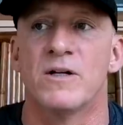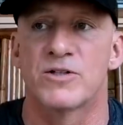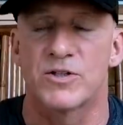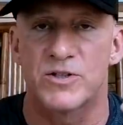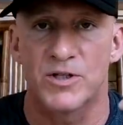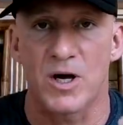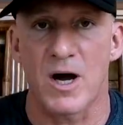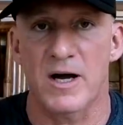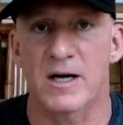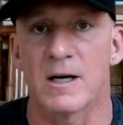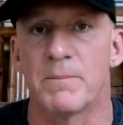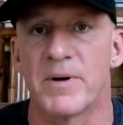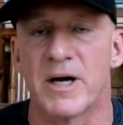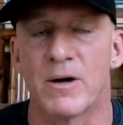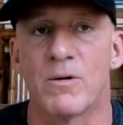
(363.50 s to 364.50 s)
to talk
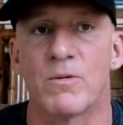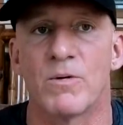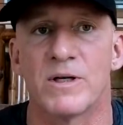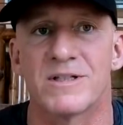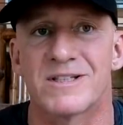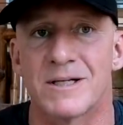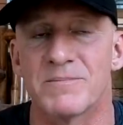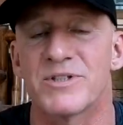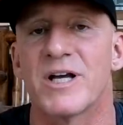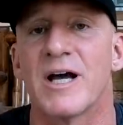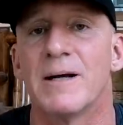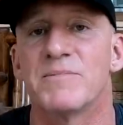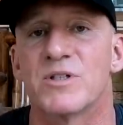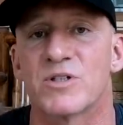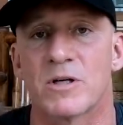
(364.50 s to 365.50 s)
about what
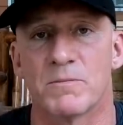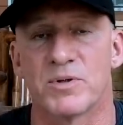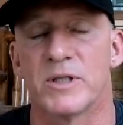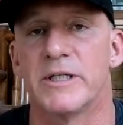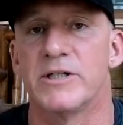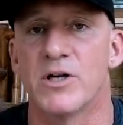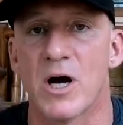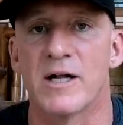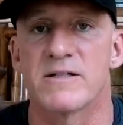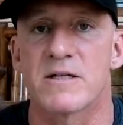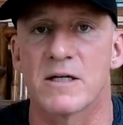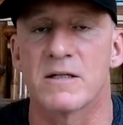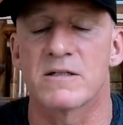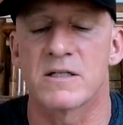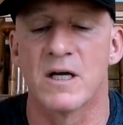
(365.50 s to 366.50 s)
sometimes is complete
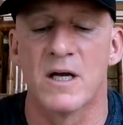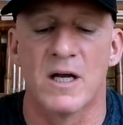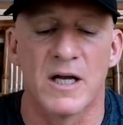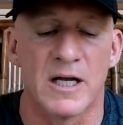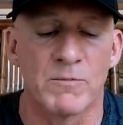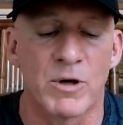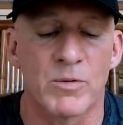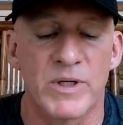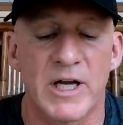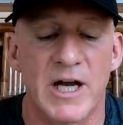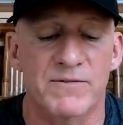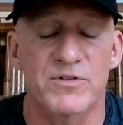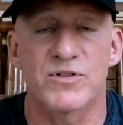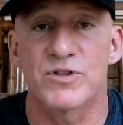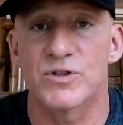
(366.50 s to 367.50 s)
nonsense. And what we
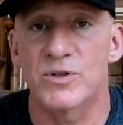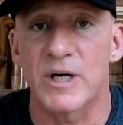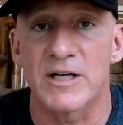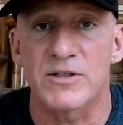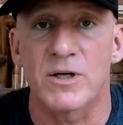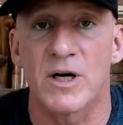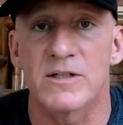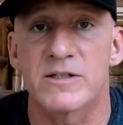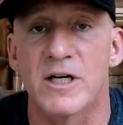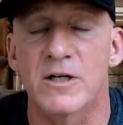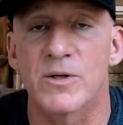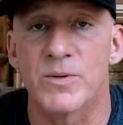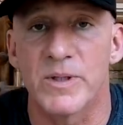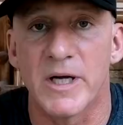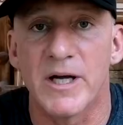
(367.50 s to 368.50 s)
have to do as
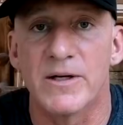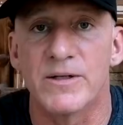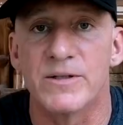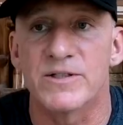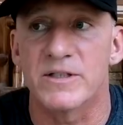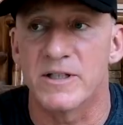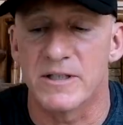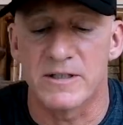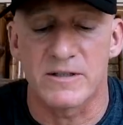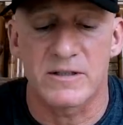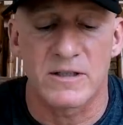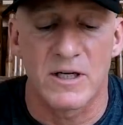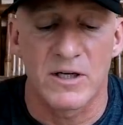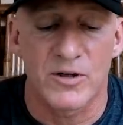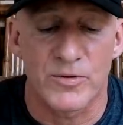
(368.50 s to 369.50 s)
content creators
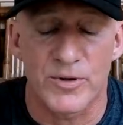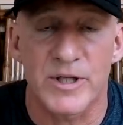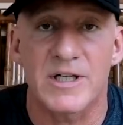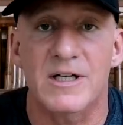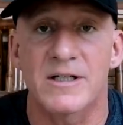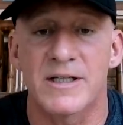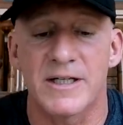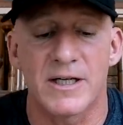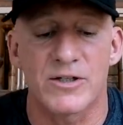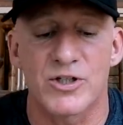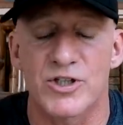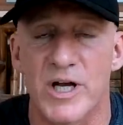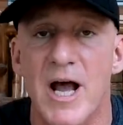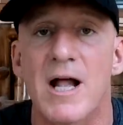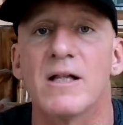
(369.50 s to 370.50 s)
is critically
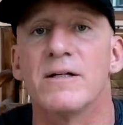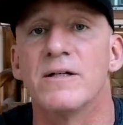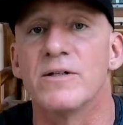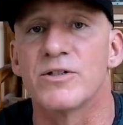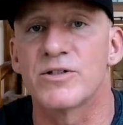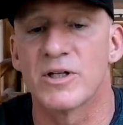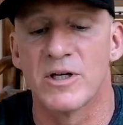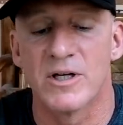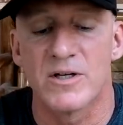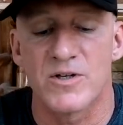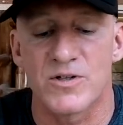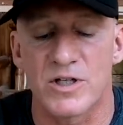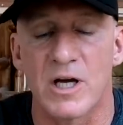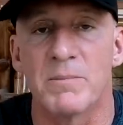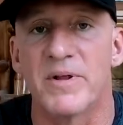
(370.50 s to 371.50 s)
challenge
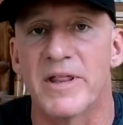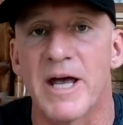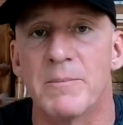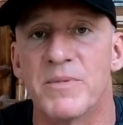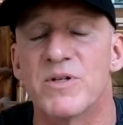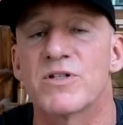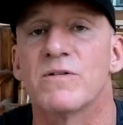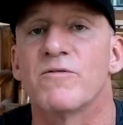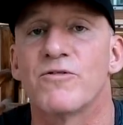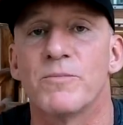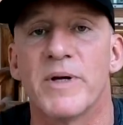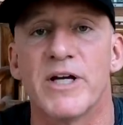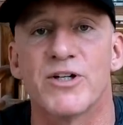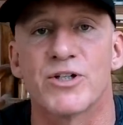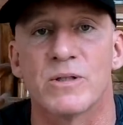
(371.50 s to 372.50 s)
some of that
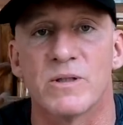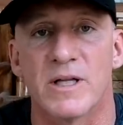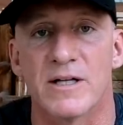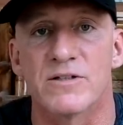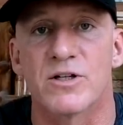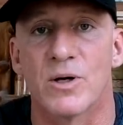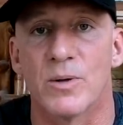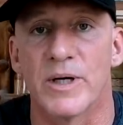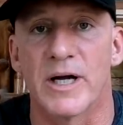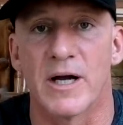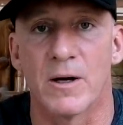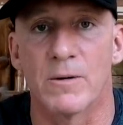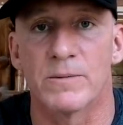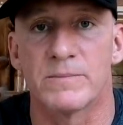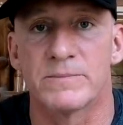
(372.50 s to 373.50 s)
misinformation that's going
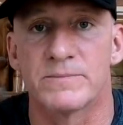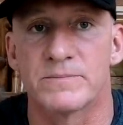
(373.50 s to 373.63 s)
out.